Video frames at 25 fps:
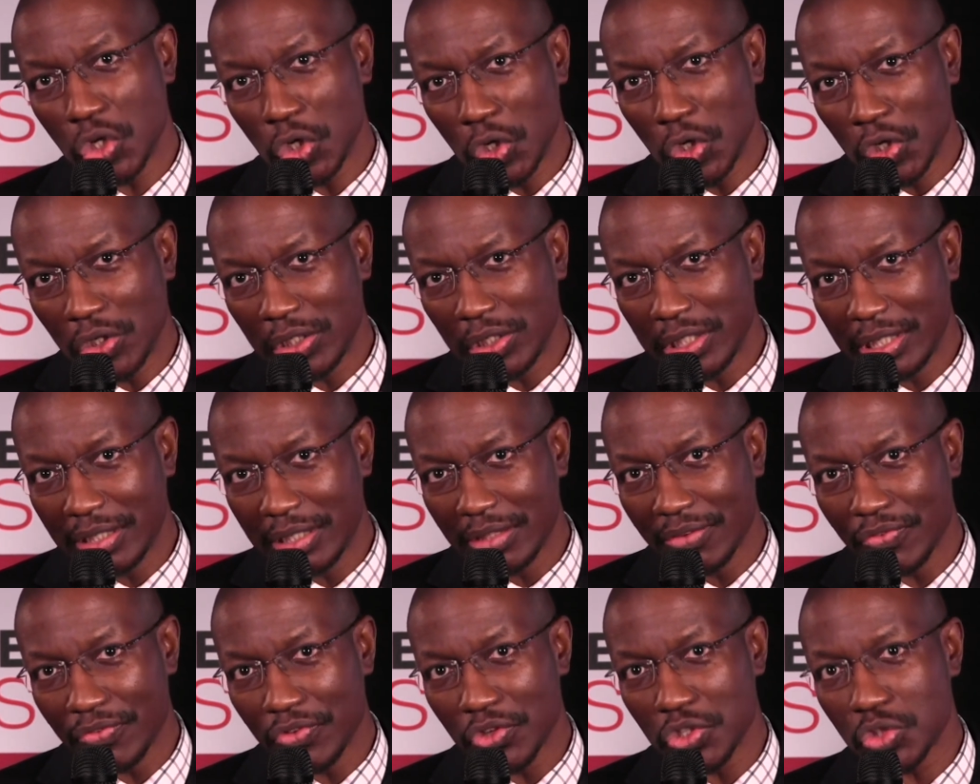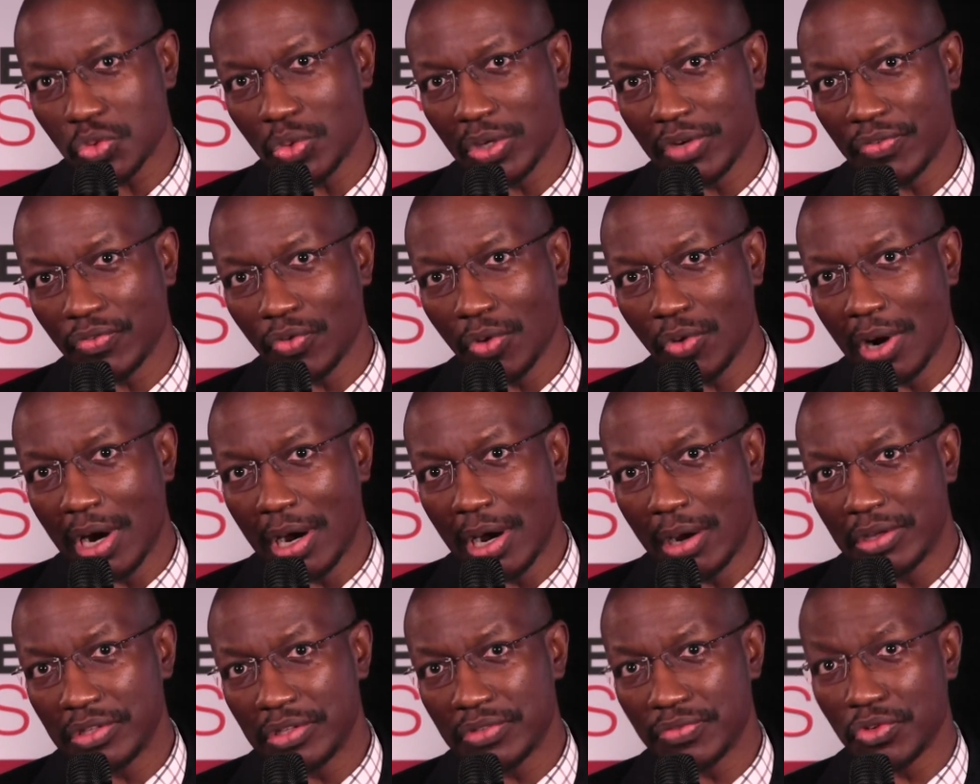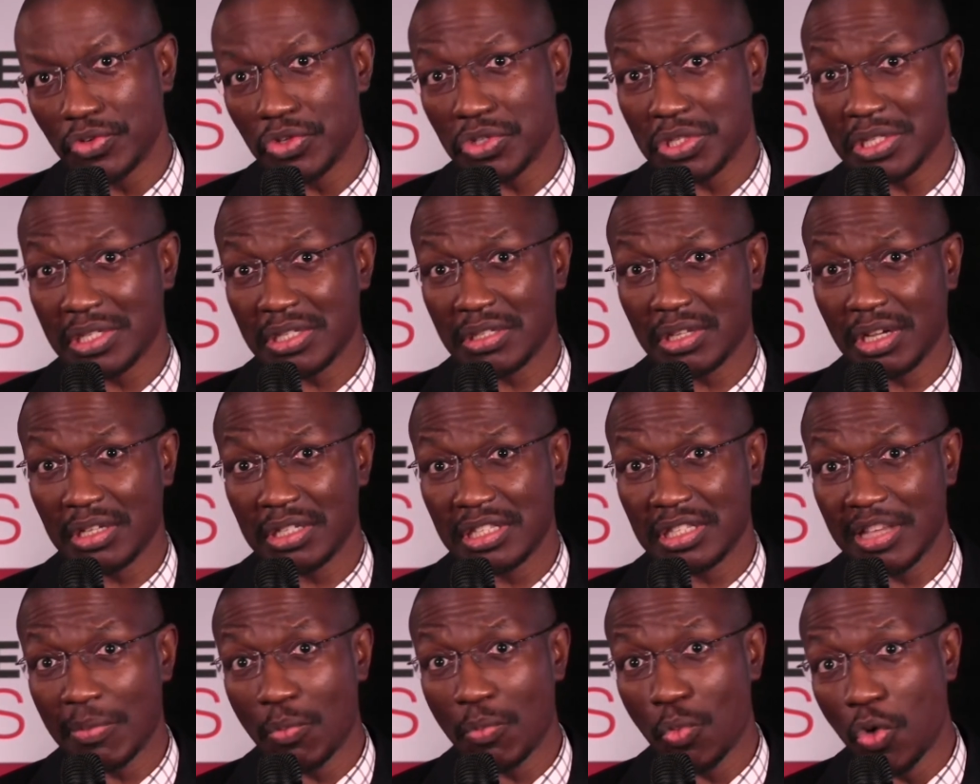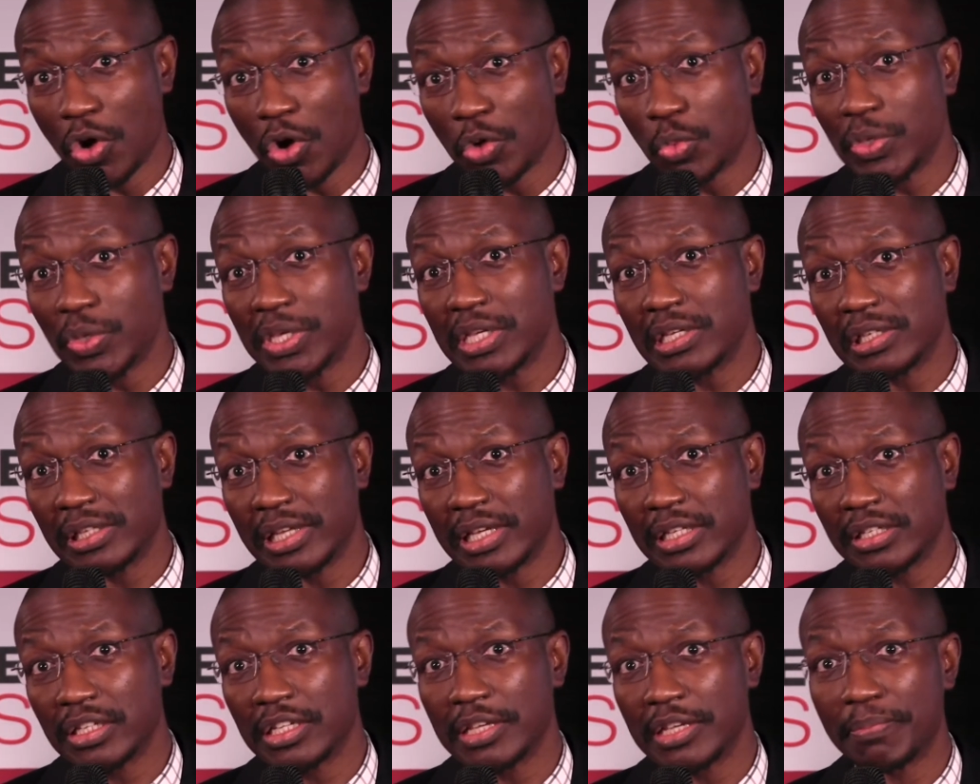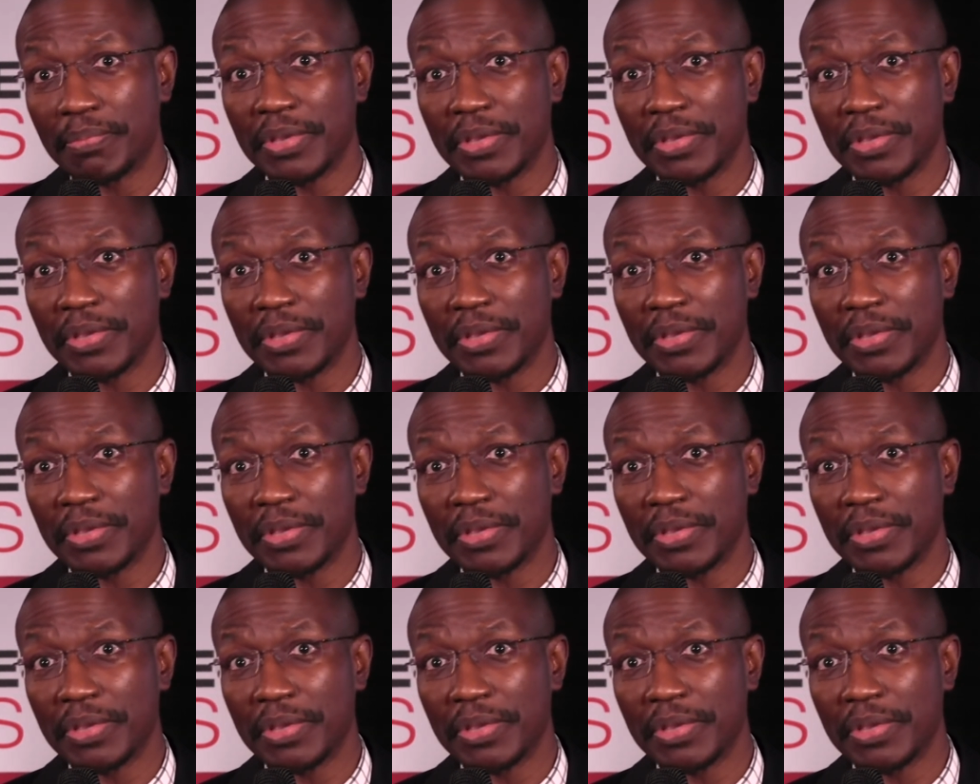early in the first 24 hours versus starting them 1 week later in